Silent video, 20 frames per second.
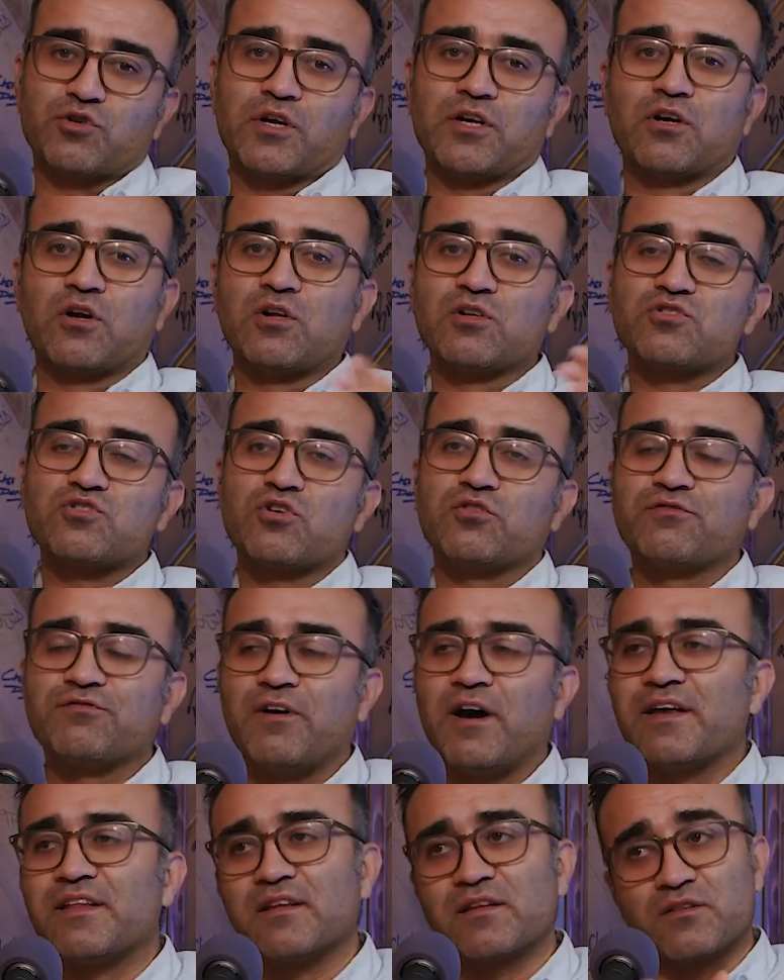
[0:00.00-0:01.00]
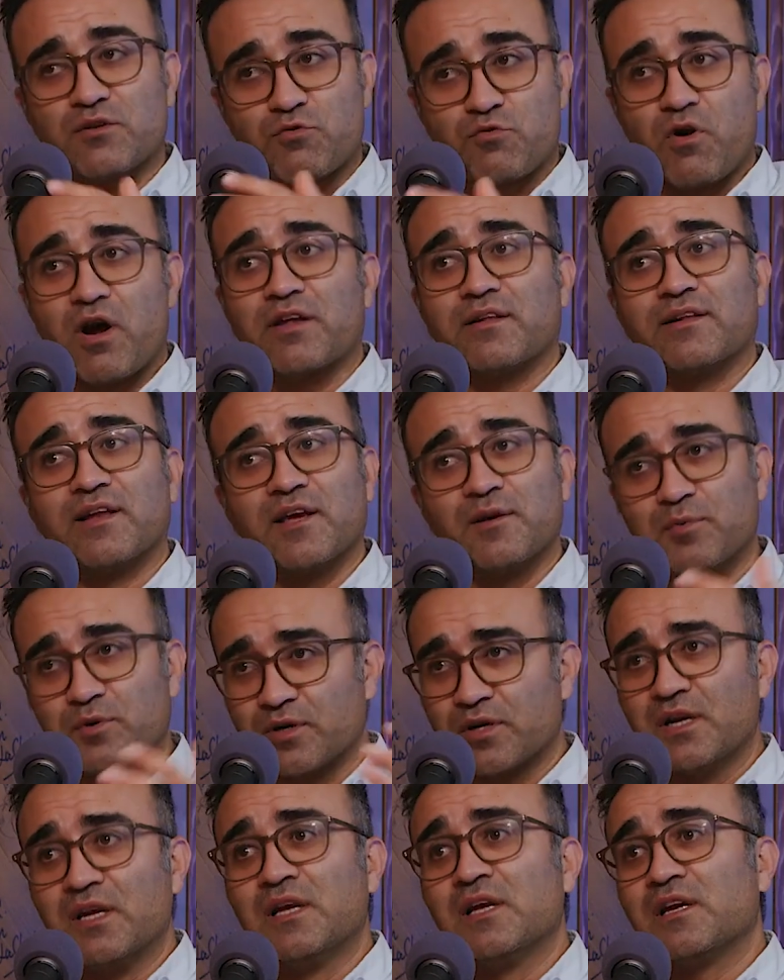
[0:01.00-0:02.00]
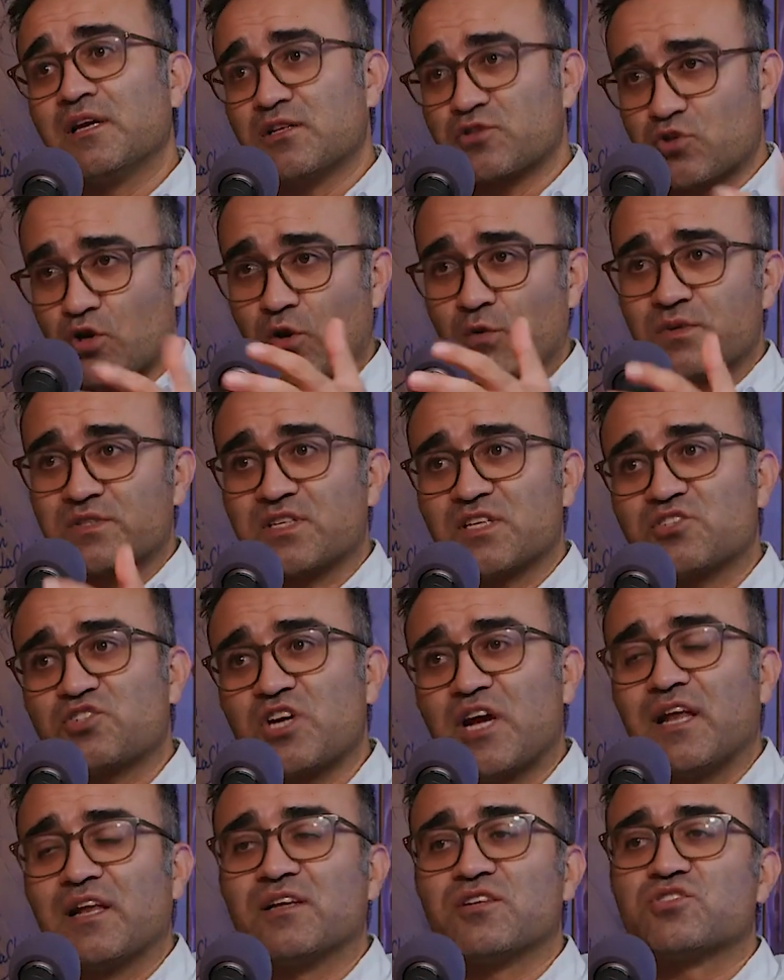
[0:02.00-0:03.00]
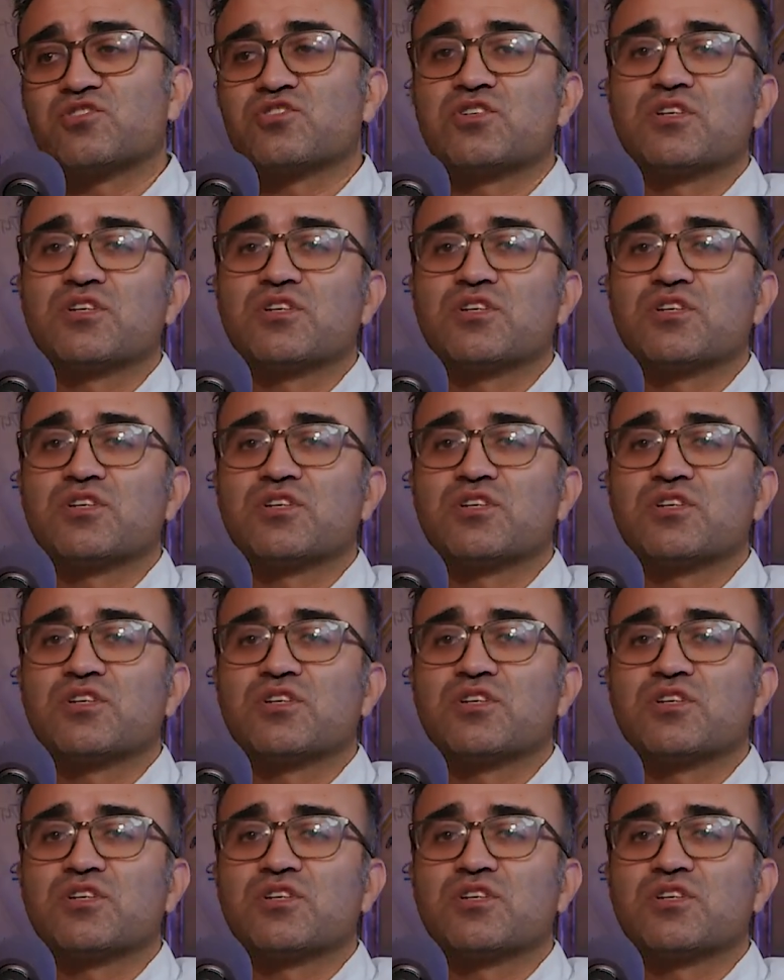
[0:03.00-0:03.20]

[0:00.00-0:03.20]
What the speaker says: and also finding the right labor is always a challenge.